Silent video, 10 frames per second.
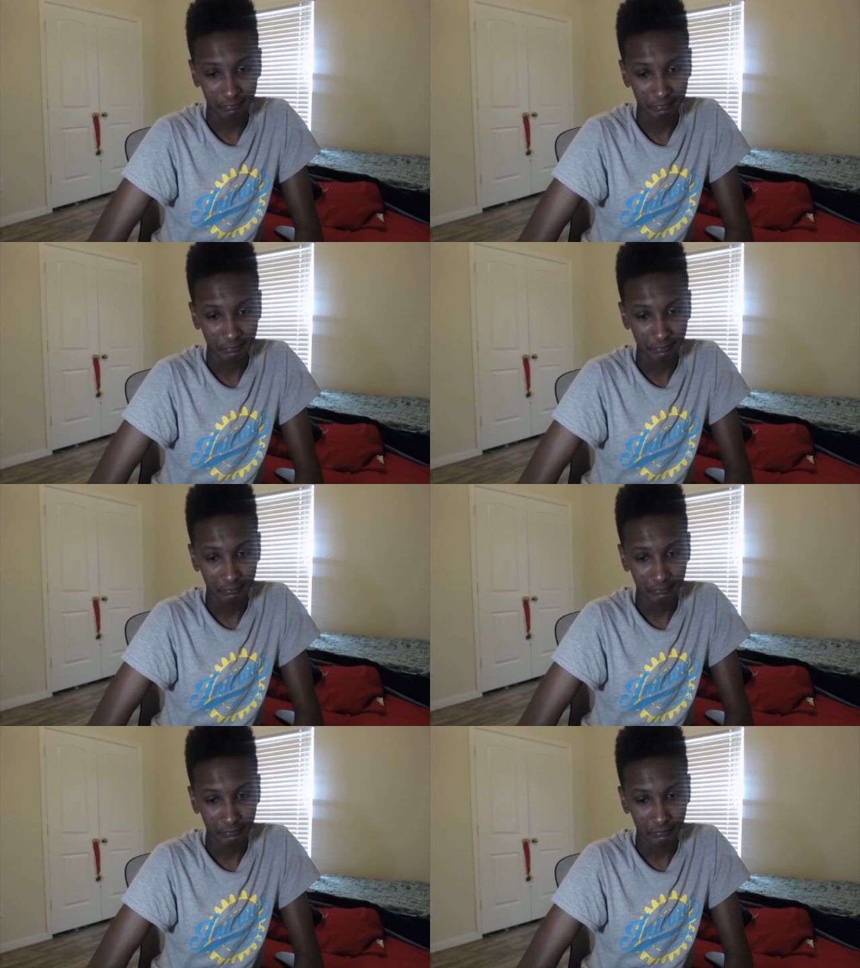
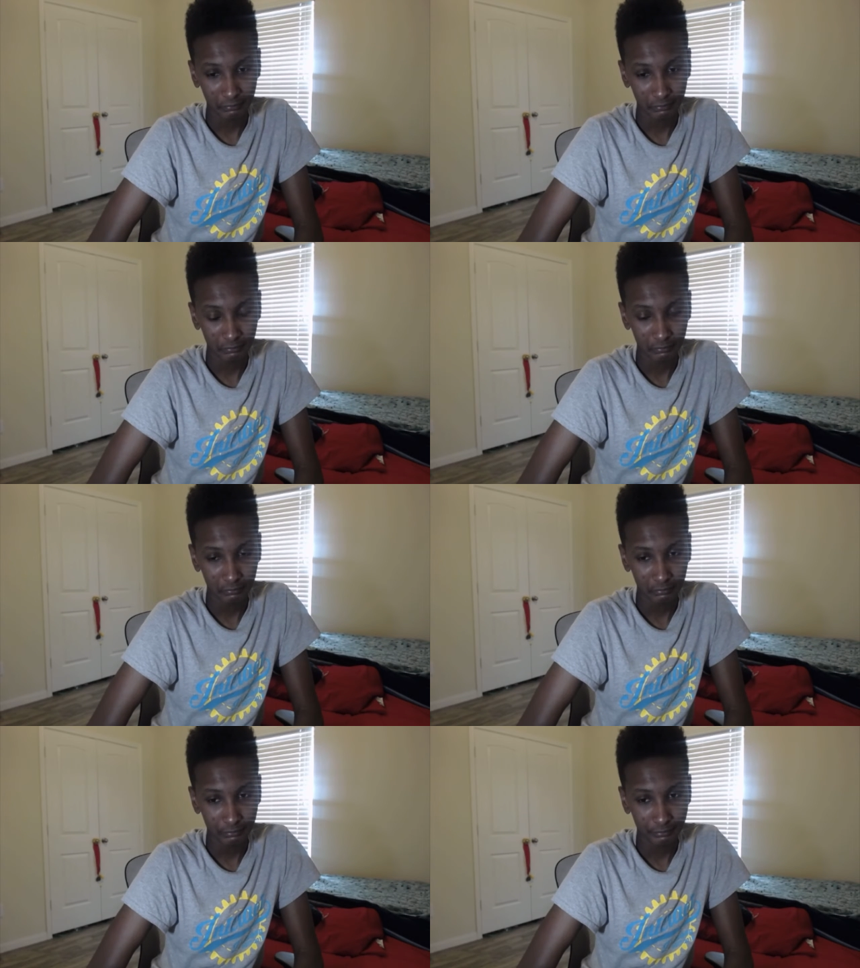
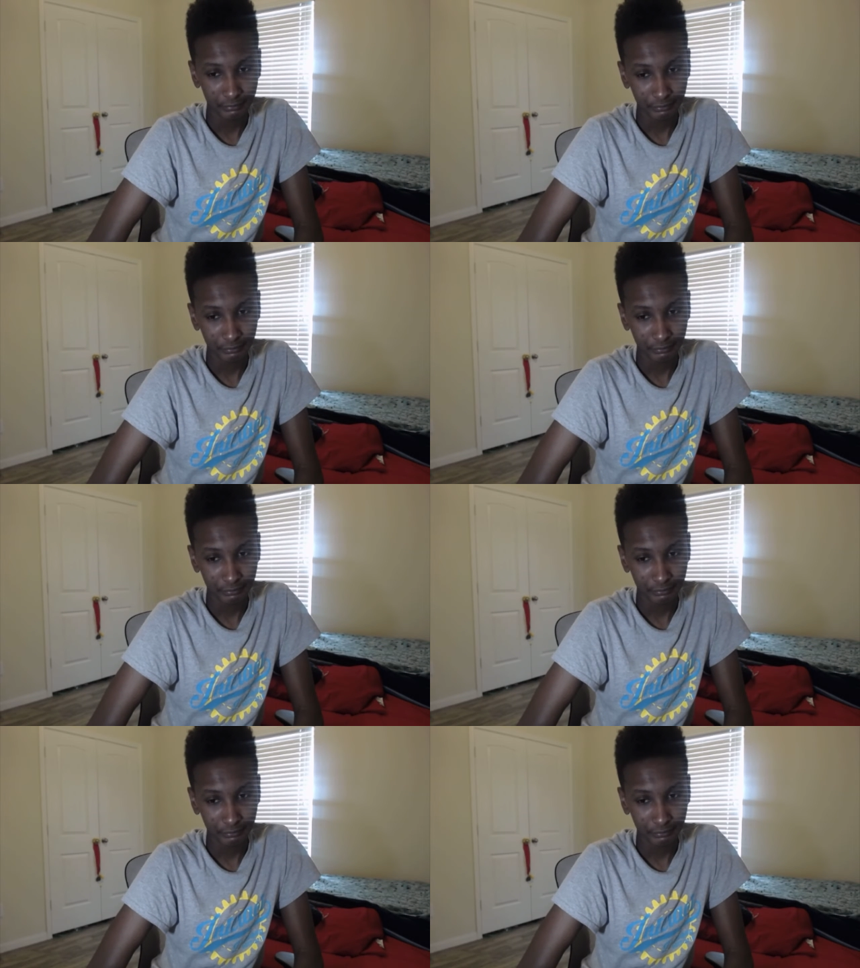(silence)